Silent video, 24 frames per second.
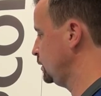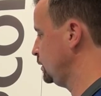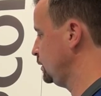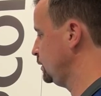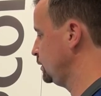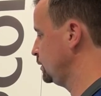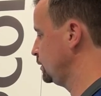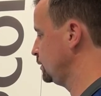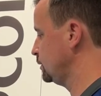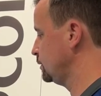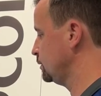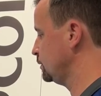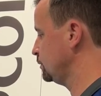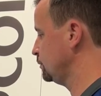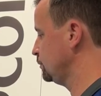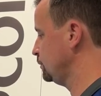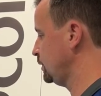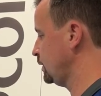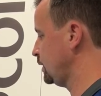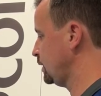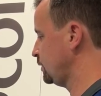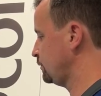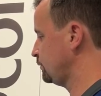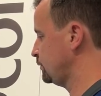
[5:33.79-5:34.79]
Here
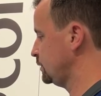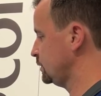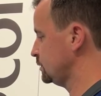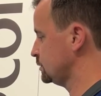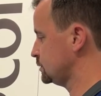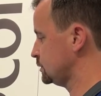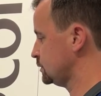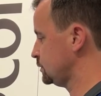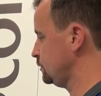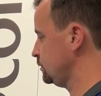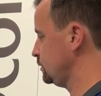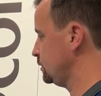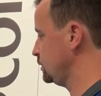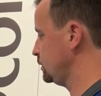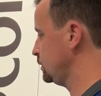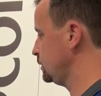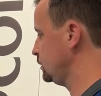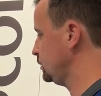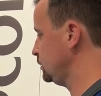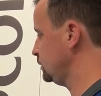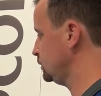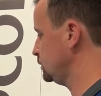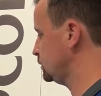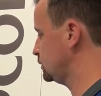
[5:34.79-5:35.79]
we have their
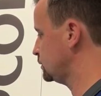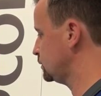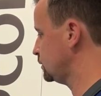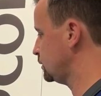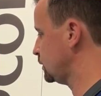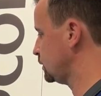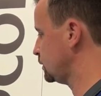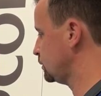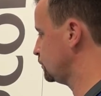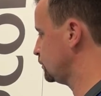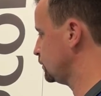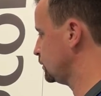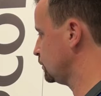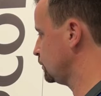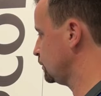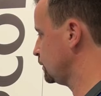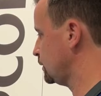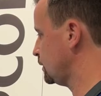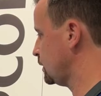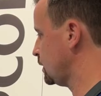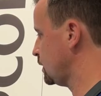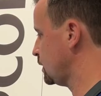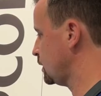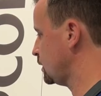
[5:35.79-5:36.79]
screen, so I can work
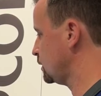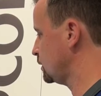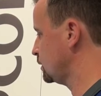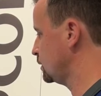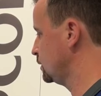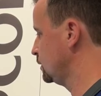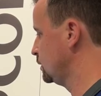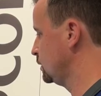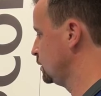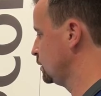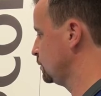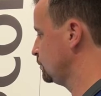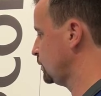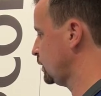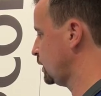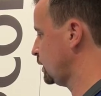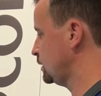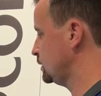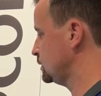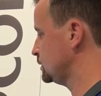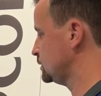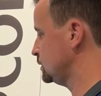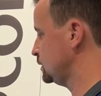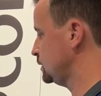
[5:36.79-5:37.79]
with that.
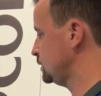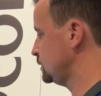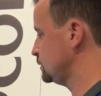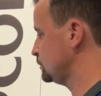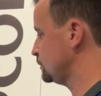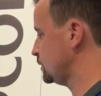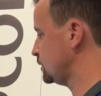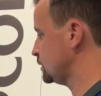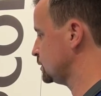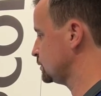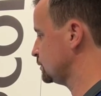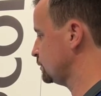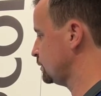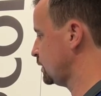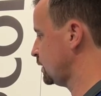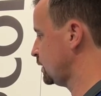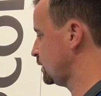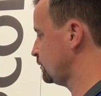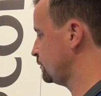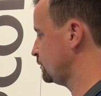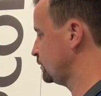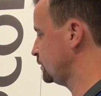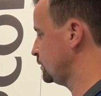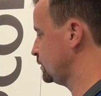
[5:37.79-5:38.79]
Behind the scenes, we also
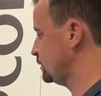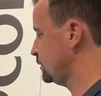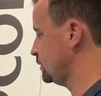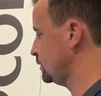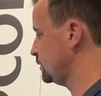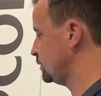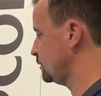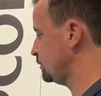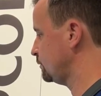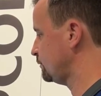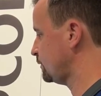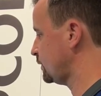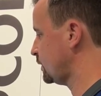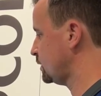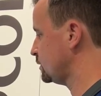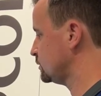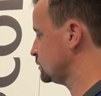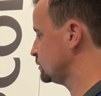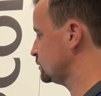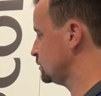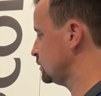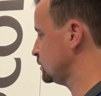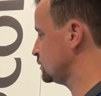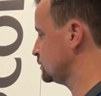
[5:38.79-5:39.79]
have the
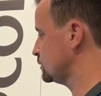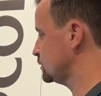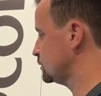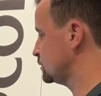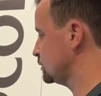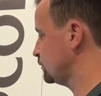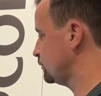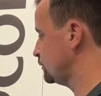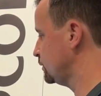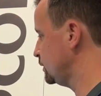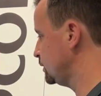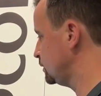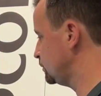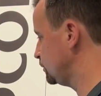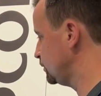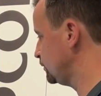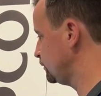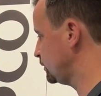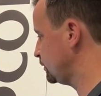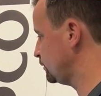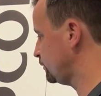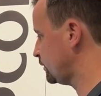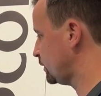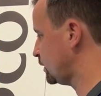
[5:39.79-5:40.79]
file structure, so if we need to
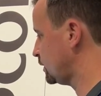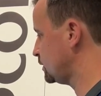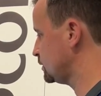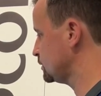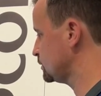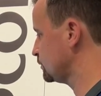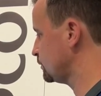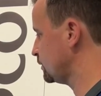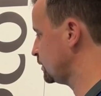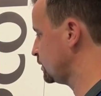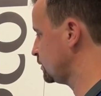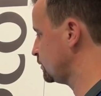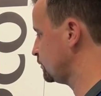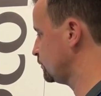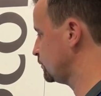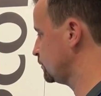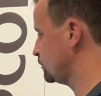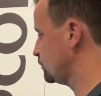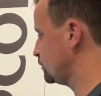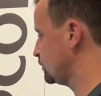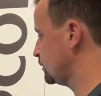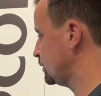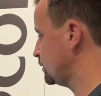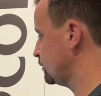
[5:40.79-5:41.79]
move any files around
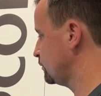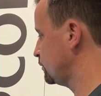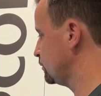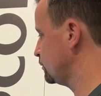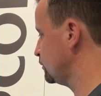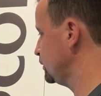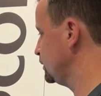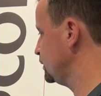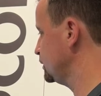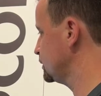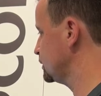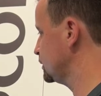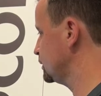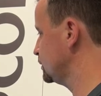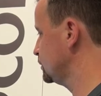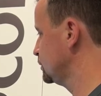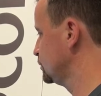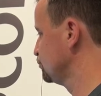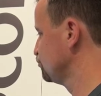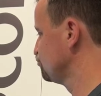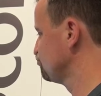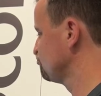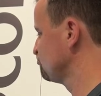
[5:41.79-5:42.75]
for whatever reason.